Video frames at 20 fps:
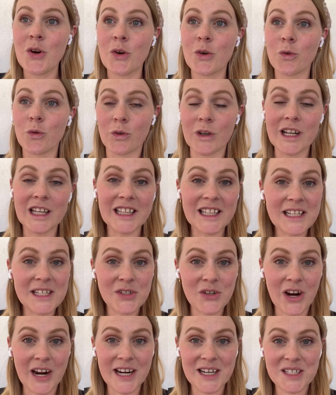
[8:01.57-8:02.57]
really
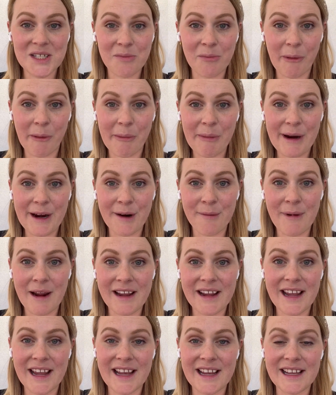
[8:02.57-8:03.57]
trying to prepare
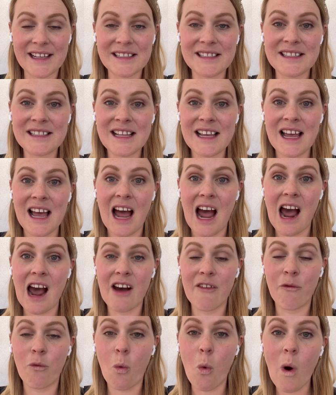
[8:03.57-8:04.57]
my kids
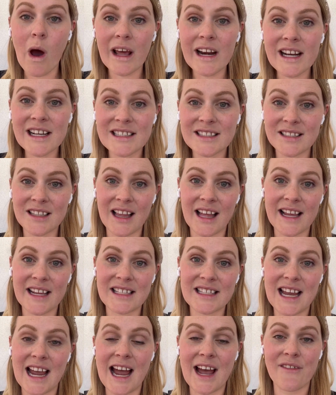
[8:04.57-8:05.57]
of what it's
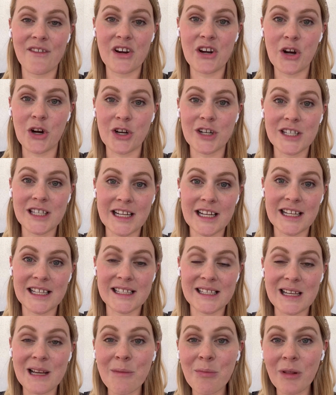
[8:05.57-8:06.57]
like to have a nursing
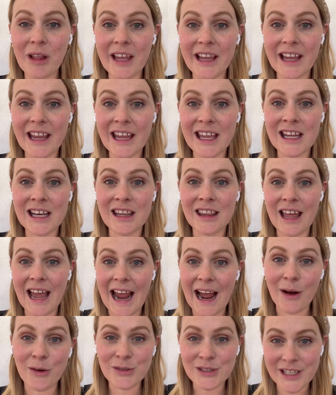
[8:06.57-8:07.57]
sibling in the
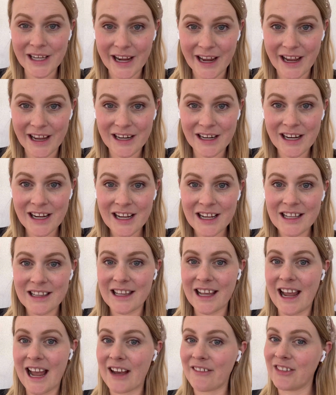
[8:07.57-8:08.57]
house again.
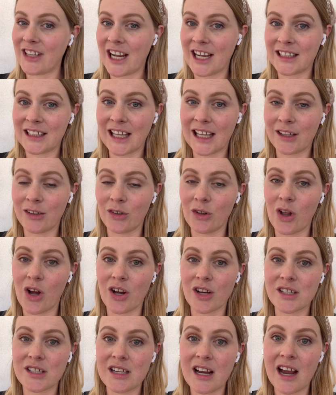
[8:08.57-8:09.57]
They haven't had that in a
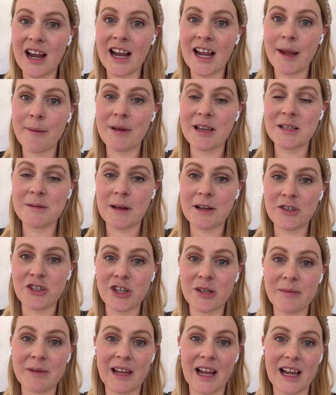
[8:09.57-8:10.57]
long time,
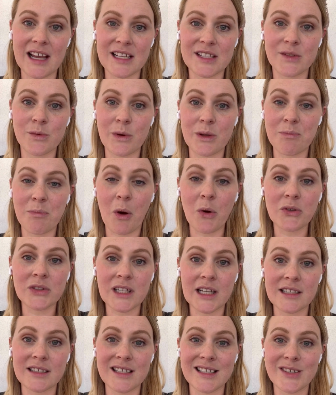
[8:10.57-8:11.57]
especially because with both
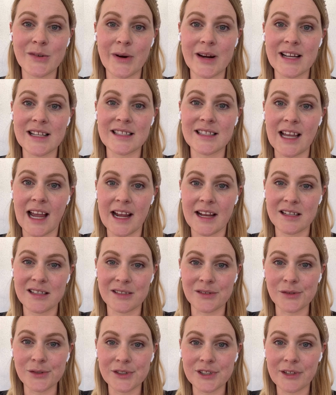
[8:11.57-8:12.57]
sets of twins, I
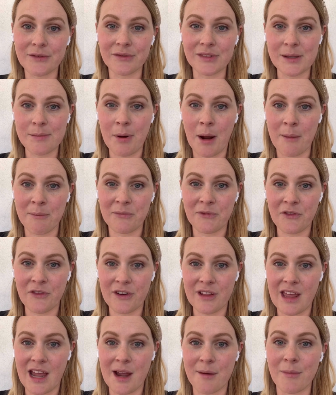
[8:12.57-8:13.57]
exclusively pumped
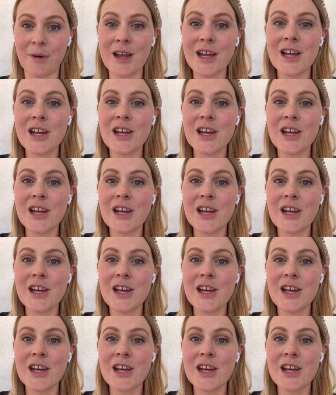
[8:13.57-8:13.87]
for them.